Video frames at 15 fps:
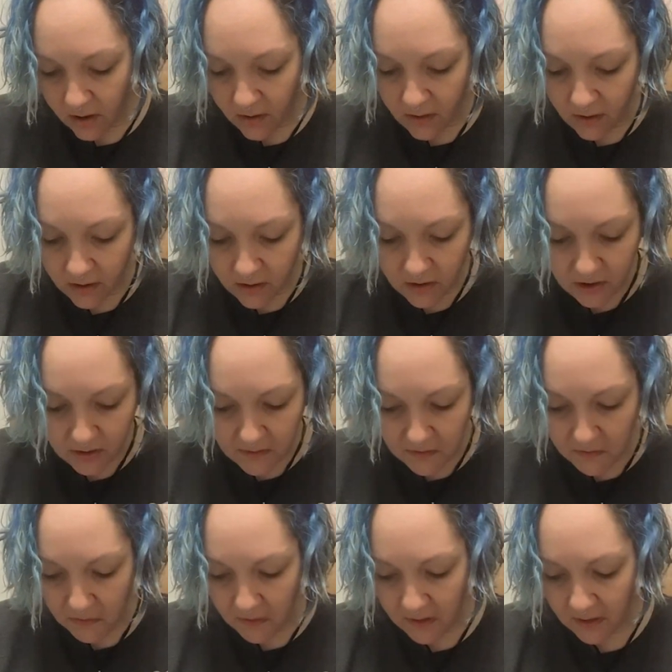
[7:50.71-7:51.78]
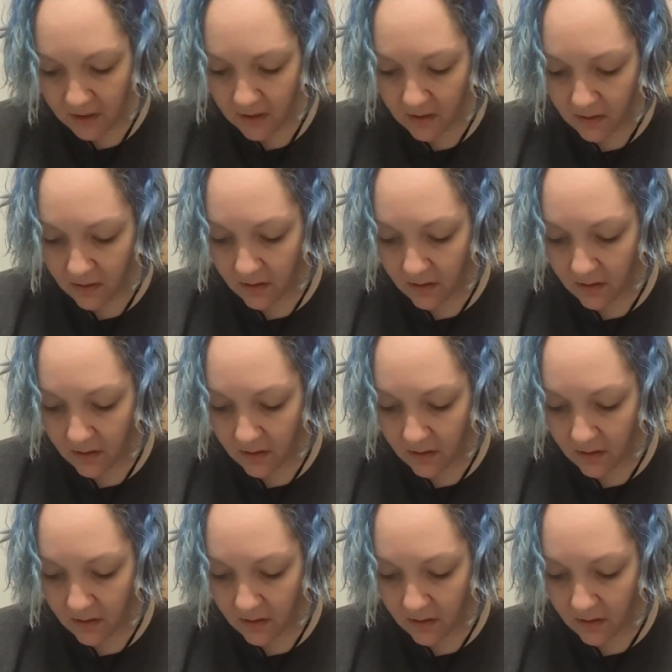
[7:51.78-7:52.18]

called Schitt's Creek.